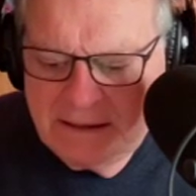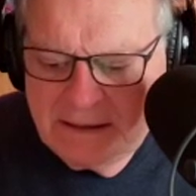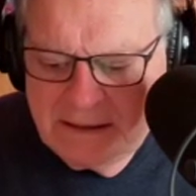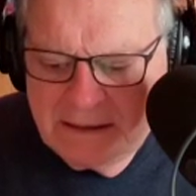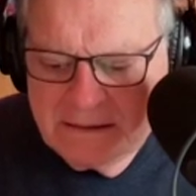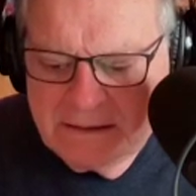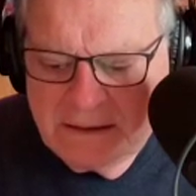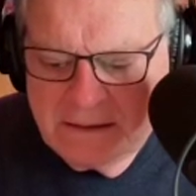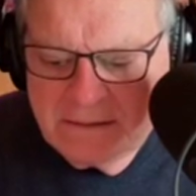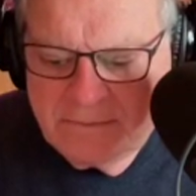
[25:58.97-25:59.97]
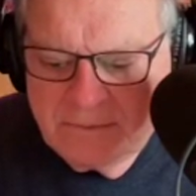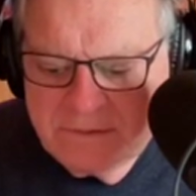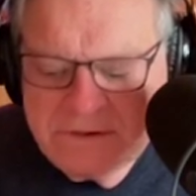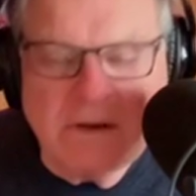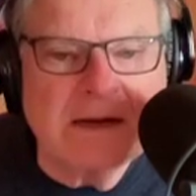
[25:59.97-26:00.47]
And
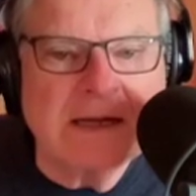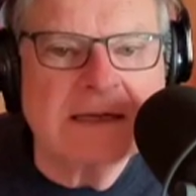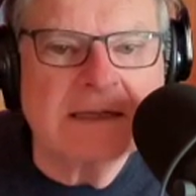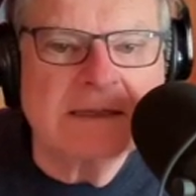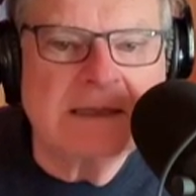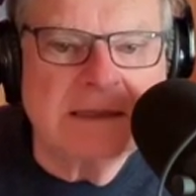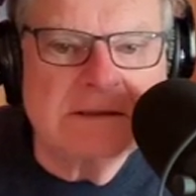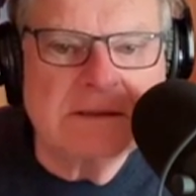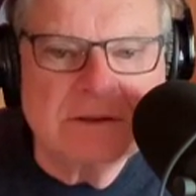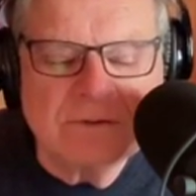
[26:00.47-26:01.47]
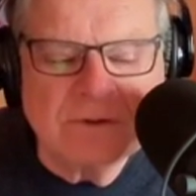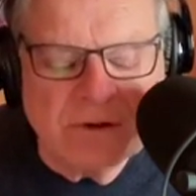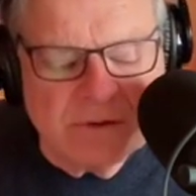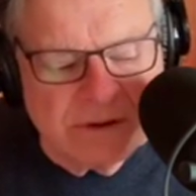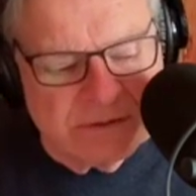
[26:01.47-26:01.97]
sorry I didn't get to you
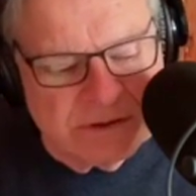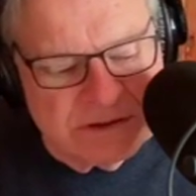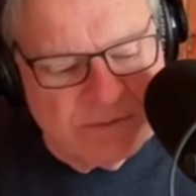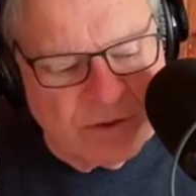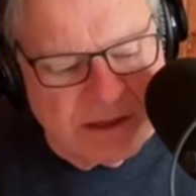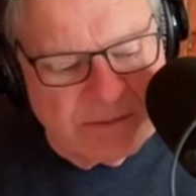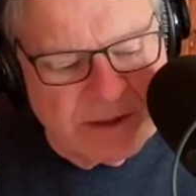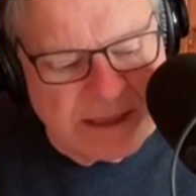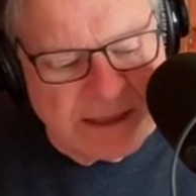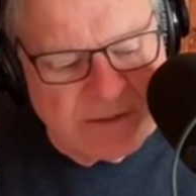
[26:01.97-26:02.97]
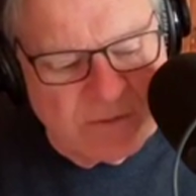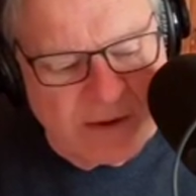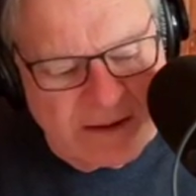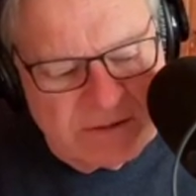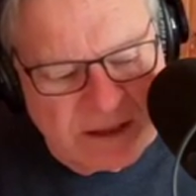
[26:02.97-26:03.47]
earlier this morning, but I got
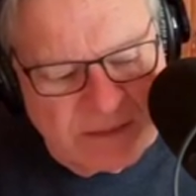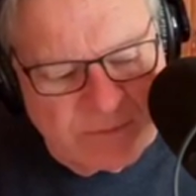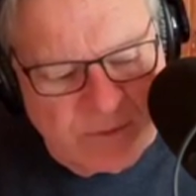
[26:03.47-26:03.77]
wound up